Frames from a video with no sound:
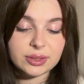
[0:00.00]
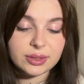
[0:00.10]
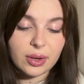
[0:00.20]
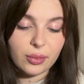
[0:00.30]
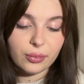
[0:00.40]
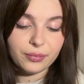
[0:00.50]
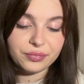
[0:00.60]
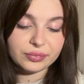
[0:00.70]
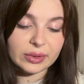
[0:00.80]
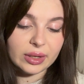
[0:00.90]
So
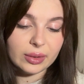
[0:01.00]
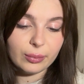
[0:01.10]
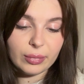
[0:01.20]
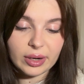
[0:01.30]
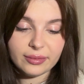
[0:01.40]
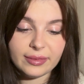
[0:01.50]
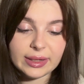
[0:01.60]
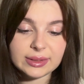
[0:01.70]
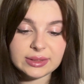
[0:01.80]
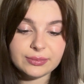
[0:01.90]

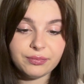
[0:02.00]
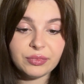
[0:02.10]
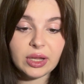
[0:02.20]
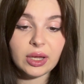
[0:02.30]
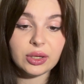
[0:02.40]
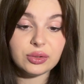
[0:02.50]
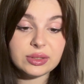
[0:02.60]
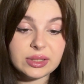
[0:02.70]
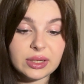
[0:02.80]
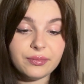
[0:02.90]
perfect. You
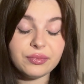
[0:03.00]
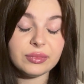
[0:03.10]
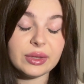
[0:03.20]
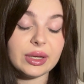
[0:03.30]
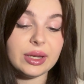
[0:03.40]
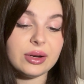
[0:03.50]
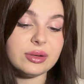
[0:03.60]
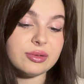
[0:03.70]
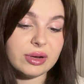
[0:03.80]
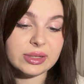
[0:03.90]
see, here
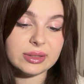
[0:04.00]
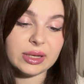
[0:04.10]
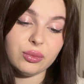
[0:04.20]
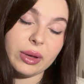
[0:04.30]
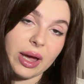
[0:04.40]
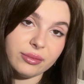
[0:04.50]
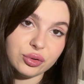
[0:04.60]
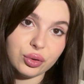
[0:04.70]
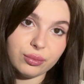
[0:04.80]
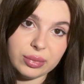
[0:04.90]
is written that we have to
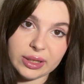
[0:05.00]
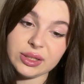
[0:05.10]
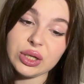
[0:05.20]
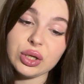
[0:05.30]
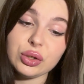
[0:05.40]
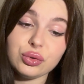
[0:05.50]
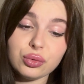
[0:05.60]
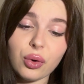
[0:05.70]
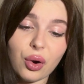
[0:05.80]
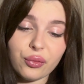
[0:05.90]
complete 2
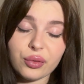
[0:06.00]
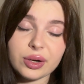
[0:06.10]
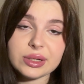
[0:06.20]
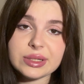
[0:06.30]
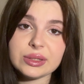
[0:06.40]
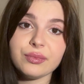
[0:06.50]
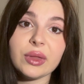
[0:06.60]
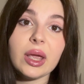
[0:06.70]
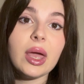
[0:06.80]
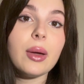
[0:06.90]
offers,
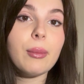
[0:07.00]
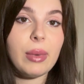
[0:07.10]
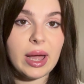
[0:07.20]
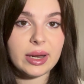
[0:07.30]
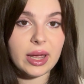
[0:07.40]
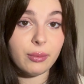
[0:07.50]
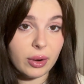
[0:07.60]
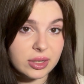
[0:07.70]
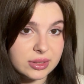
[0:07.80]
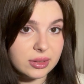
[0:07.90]
but I
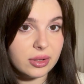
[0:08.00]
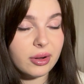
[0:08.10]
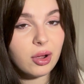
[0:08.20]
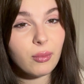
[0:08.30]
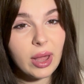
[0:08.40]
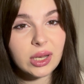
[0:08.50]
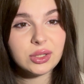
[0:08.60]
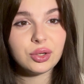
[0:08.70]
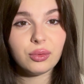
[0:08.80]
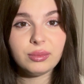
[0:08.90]
personally recommend
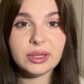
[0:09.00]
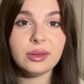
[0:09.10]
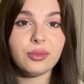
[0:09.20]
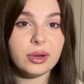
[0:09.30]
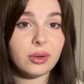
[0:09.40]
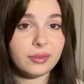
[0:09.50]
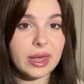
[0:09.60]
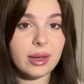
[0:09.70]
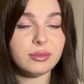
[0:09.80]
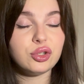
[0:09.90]
to complete 3 of
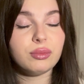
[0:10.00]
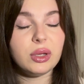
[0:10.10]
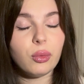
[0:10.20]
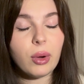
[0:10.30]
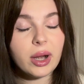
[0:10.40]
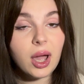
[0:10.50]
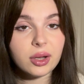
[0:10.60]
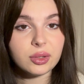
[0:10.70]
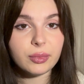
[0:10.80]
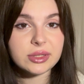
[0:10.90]
them to be
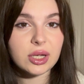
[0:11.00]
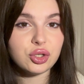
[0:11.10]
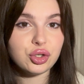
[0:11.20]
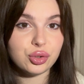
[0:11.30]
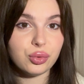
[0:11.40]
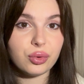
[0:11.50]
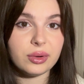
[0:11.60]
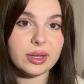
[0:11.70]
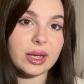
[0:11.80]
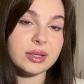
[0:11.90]
100% sure
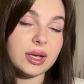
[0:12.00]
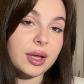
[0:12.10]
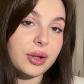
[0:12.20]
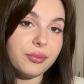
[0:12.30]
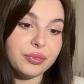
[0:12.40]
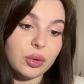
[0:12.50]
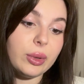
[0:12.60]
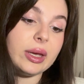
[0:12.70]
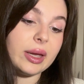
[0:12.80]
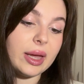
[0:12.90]
that we
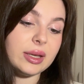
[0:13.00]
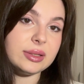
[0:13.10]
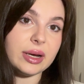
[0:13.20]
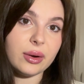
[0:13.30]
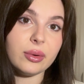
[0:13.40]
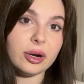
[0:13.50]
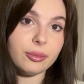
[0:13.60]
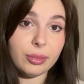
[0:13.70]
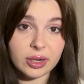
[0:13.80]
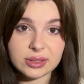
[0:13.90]
can get our
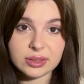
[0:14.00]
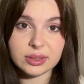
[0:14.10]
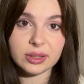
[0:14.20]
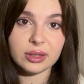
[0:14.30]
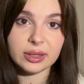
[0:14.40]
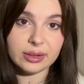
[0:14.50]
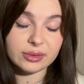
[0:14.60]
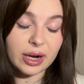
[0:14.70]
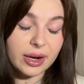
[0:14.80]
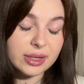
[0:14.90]
personal gift
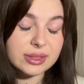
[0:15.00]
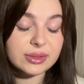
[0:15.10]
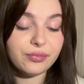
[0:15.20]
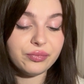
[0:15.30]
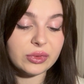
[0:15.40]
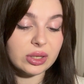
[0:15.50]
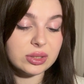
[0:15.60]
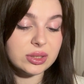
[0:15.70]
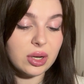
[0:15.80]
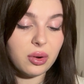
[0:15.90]
cards.
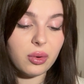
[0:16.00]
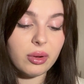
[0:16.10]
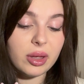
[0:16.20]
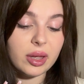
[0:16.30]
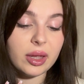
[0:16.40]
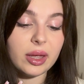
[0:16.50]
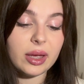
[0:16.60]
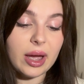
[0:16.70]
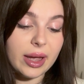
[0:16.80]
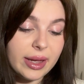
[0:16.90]
So
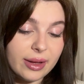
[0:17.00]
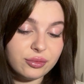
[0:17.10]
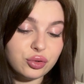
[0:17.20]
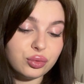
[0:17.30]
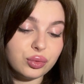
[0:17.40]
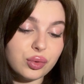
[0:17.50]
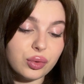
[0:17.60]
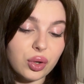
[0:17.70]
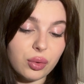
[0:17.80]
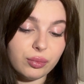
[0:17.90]
I have to
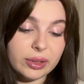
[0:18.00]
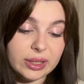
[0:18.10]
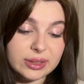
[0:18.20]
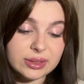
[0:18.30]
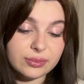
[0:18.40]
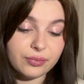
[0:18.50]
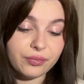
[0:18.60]
complete